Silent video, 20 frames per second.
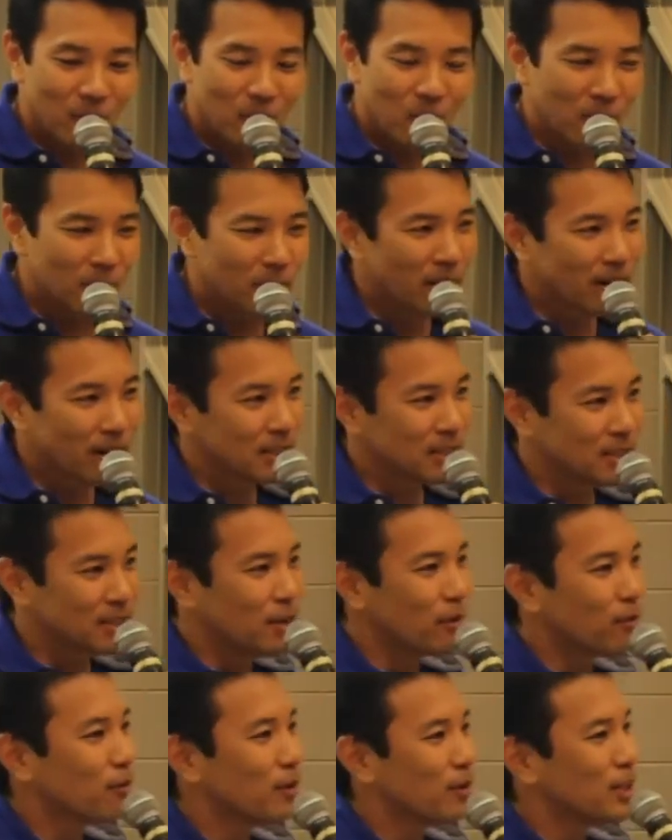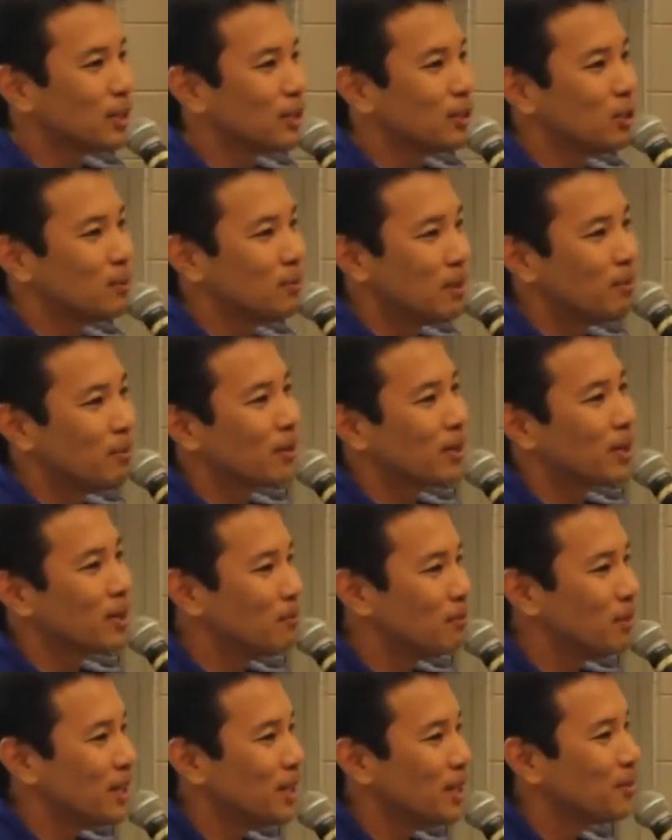We're about as different as two people can
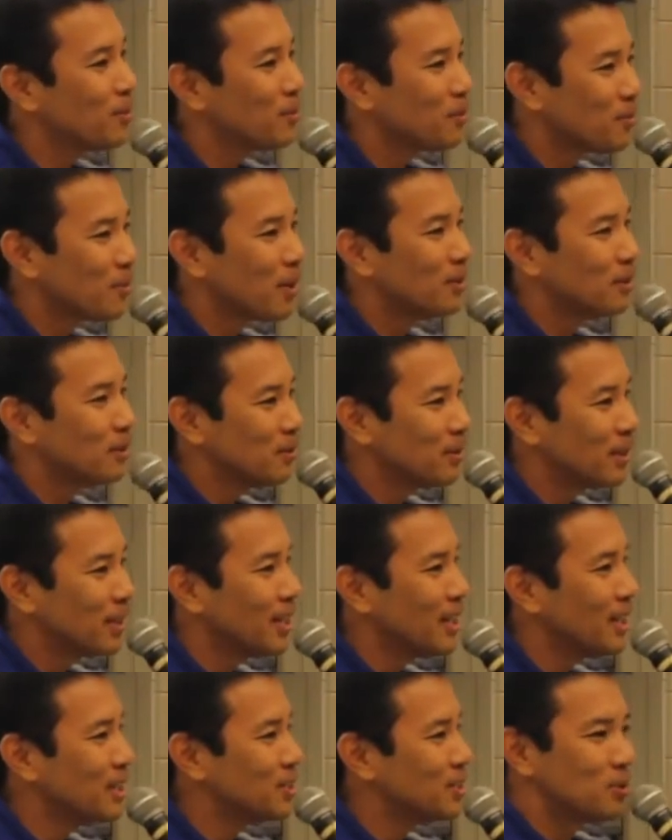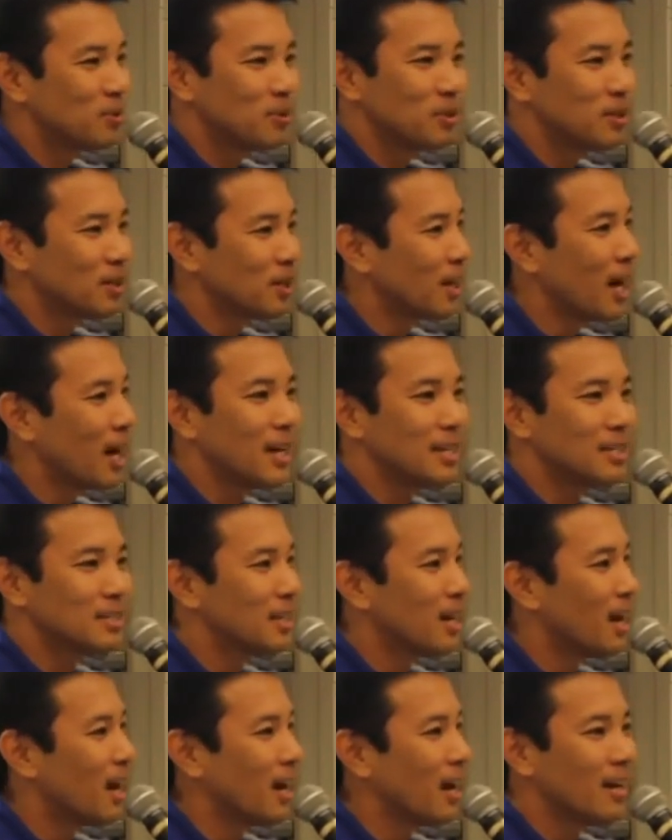be, probably. He's a real guy's
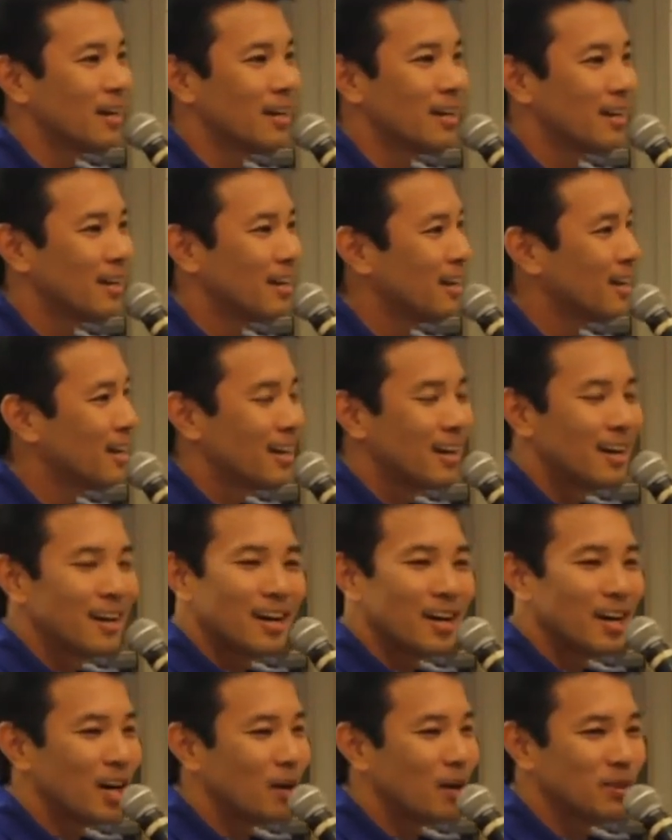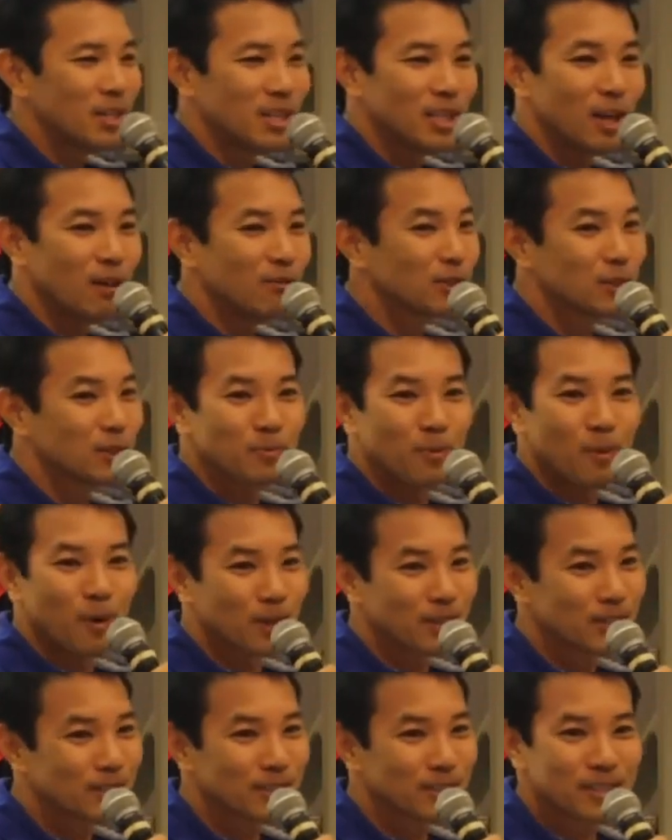guy. He loves
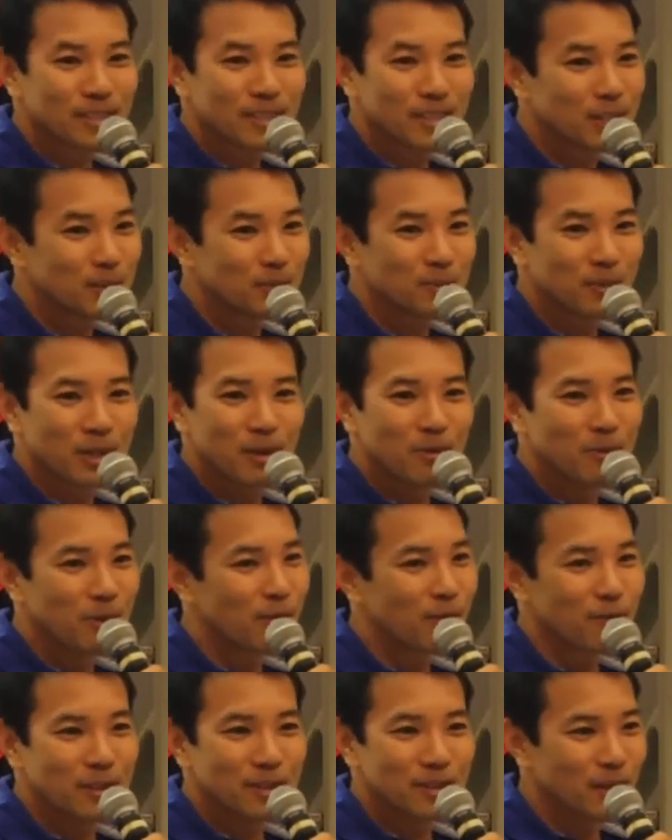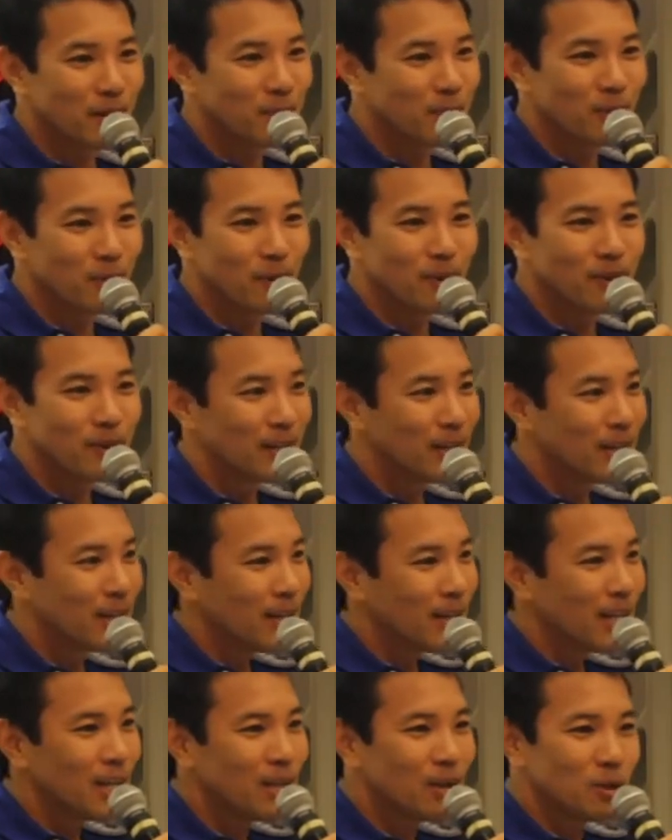sports. He's pretty rough and tumble.
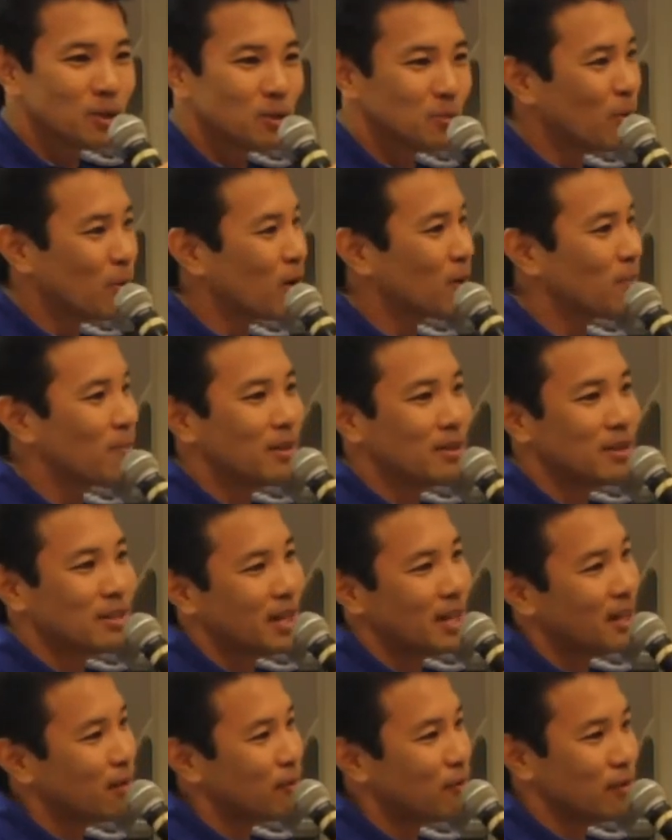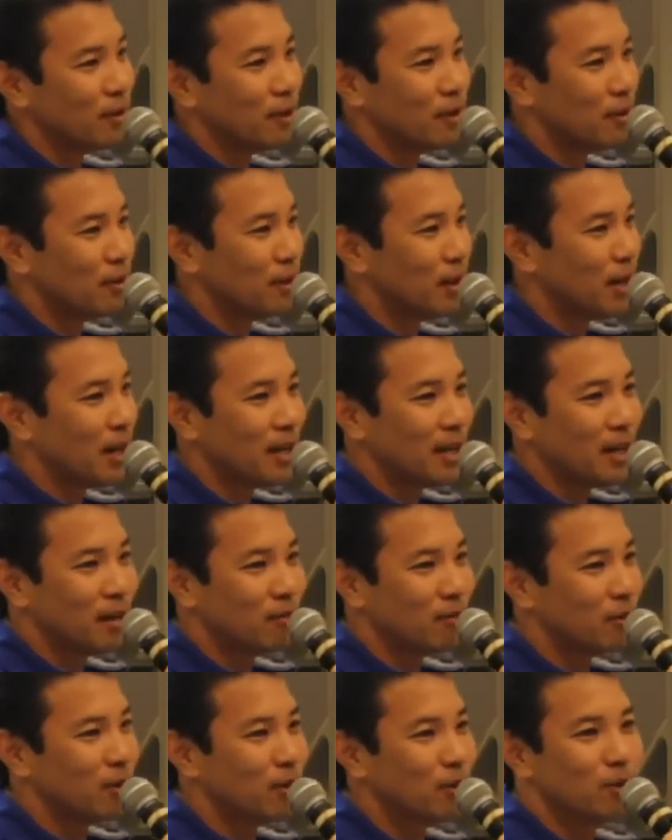He knows more about the NFL than I
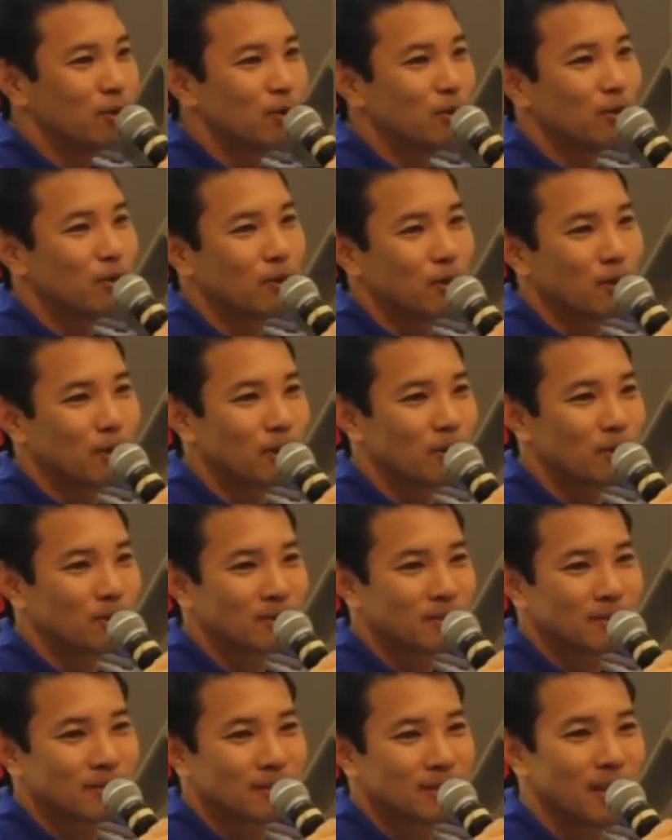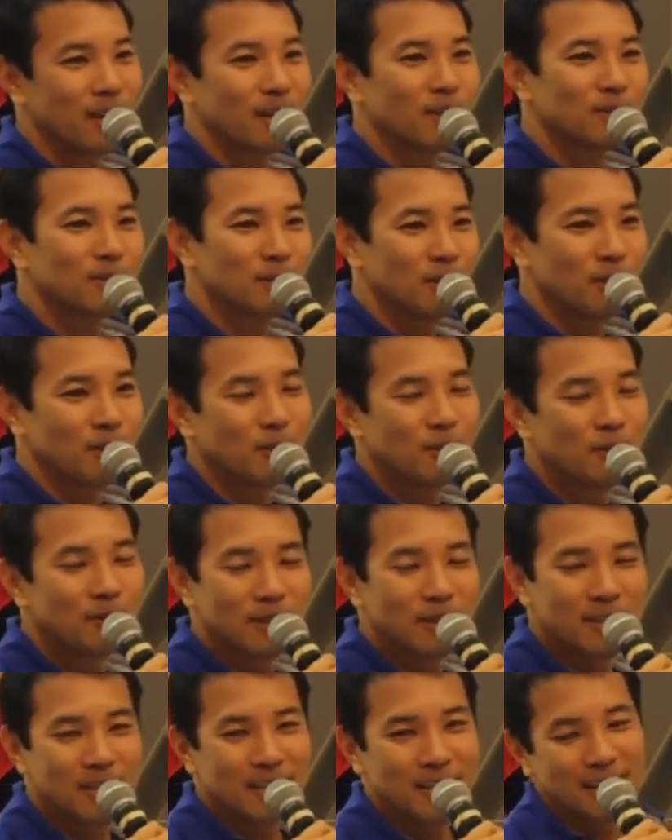ever knew or care to know.
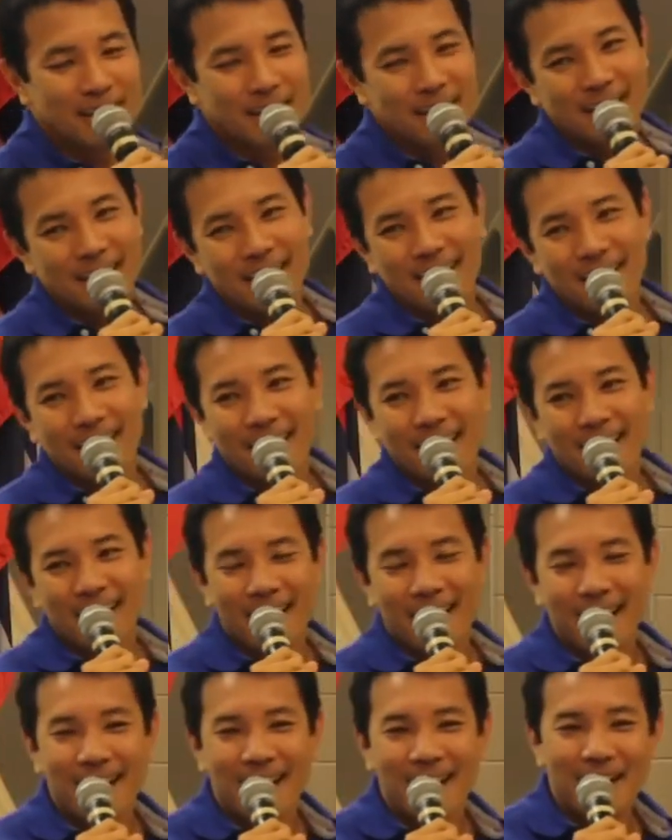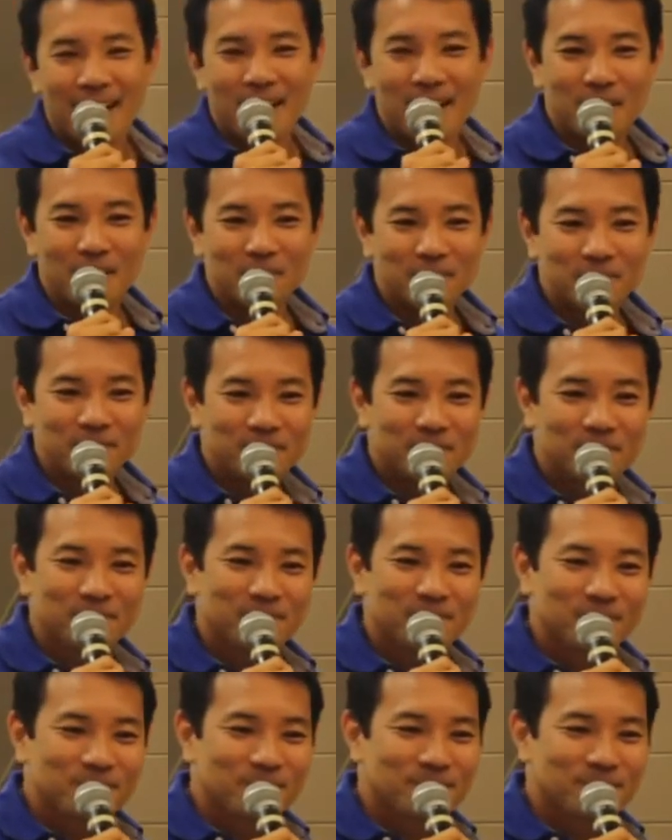And